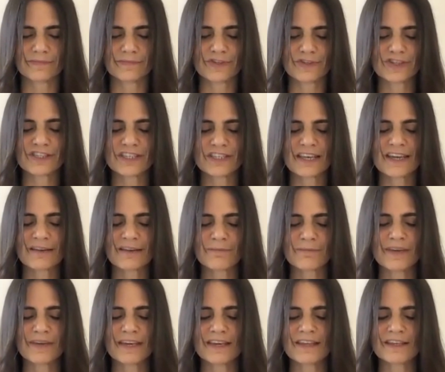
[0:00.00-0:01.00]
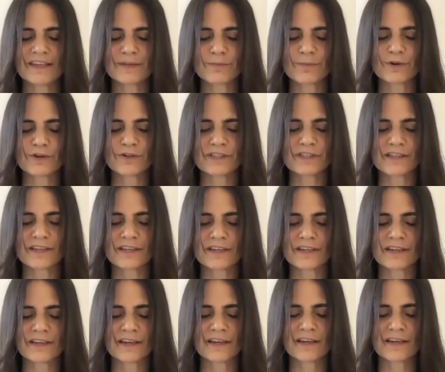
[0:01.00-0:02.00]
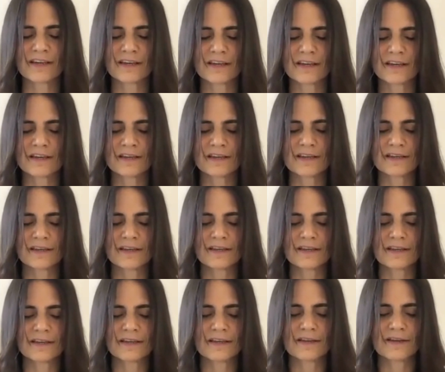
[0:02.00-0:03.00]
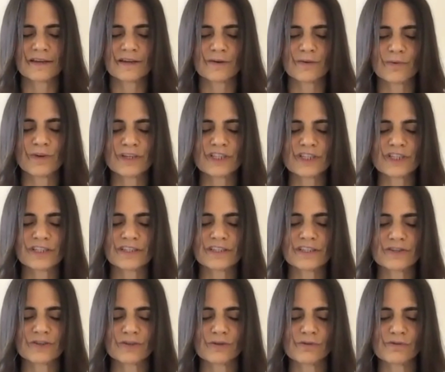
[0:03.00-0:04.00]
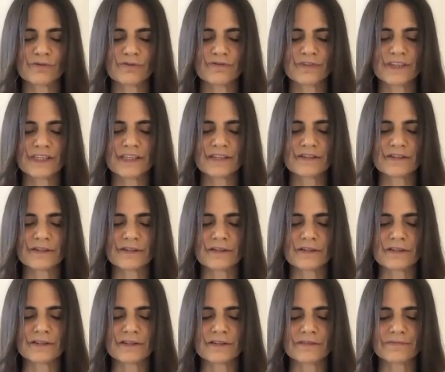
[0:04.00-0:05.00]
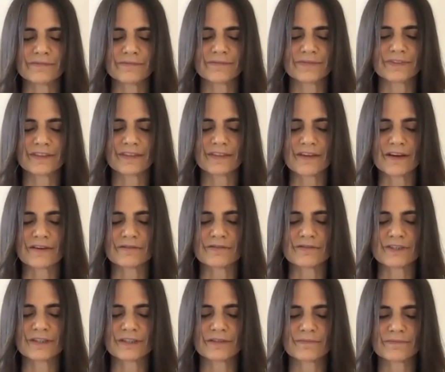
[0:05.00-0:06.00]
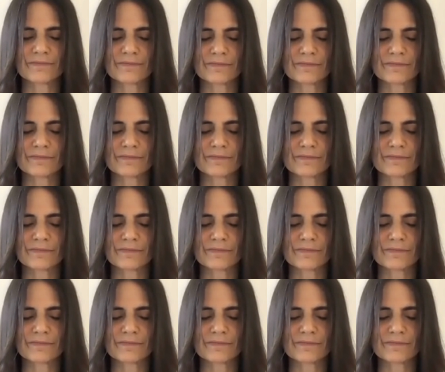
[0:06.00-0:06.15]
Just like me, this person wishes to feel loved.